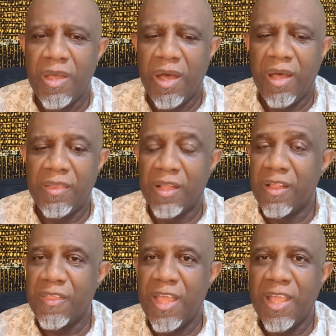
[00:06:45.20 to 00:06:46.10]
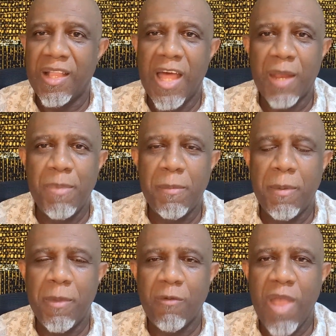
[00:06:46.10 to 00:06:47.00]
Another thing a lot of people
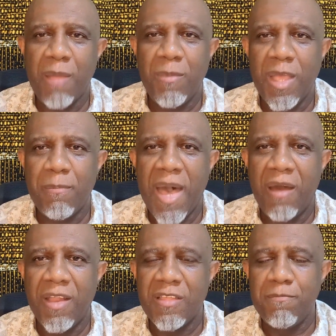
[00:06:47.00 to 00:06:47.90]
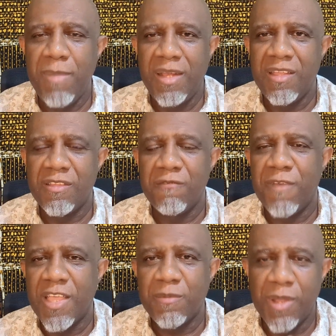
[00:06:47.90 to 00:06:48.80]
have been writing me about is business
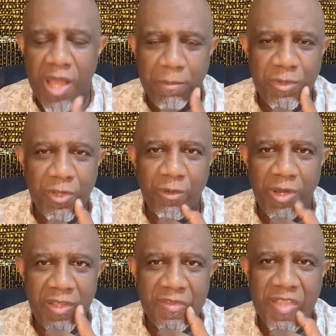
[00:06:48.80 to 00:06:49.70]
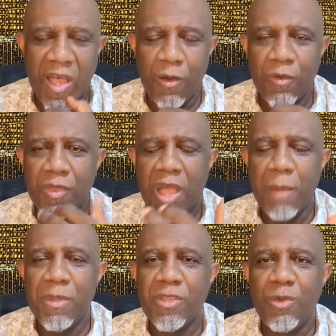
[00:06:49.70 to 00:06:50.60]
investment opportunities. Now, the
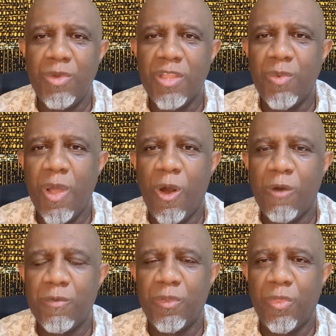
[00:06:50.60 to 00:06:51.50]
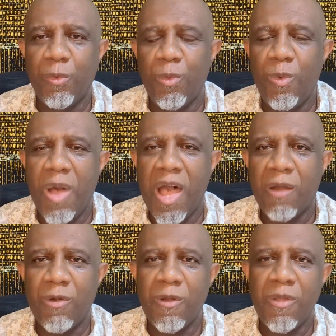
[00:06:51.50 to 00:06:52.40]
opportunities we offer through
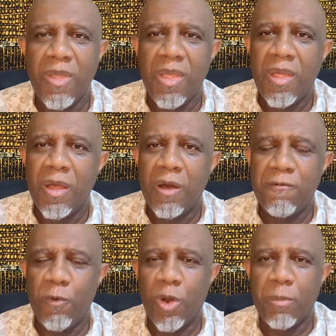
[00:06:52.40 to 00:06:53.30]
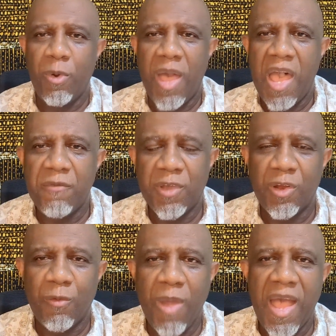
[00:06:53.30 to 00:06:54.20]
our Affordable African
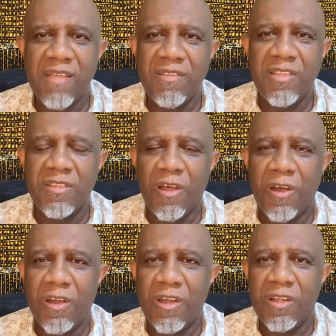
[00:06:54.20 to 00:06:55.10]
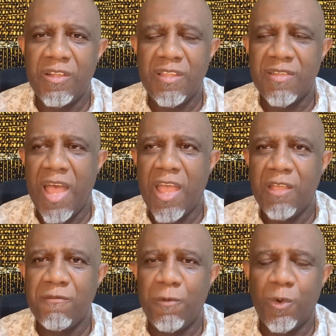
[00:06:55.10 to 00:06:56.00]
Horizons are
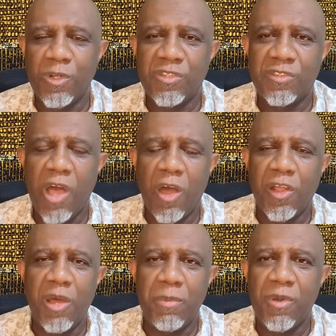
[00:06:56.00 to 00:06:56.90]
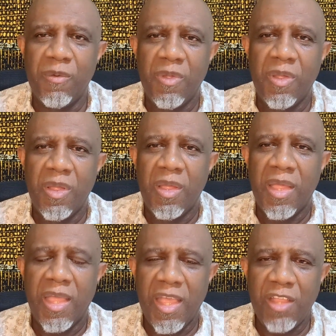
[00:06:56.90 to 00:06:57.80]
designed for startup,
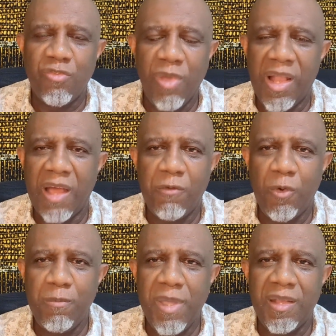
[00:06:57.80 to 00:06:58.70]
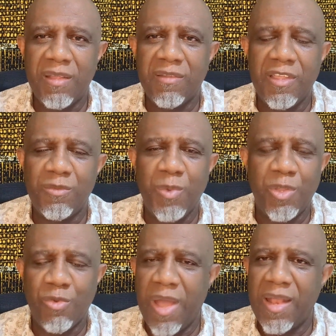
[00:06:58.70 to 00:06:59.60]
entry-level businesses. We
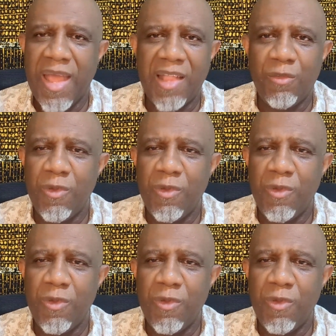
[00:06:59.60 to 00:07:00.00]
try not